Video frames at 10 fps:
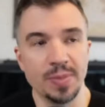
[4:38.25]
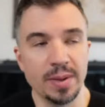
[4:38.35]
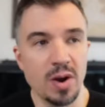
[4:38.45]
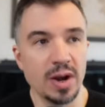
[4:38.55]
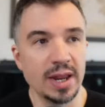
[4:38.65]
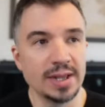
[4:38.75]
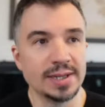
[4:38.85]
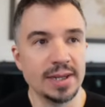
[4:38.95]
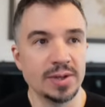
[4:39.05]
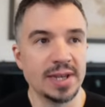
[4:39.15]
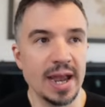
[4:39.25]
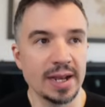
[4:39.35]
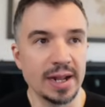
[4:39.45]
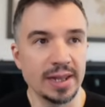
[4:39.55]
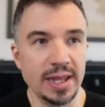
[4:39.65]
the market is still
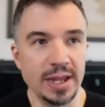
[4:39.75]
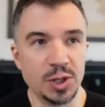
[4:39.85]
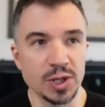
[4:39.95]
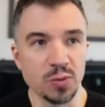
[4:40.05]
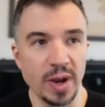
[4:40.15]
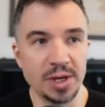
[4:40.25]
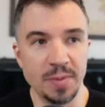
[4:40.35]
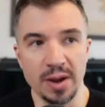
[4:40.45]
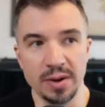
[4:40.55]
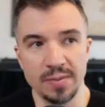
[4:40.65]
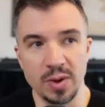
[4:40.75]
technically just range bound.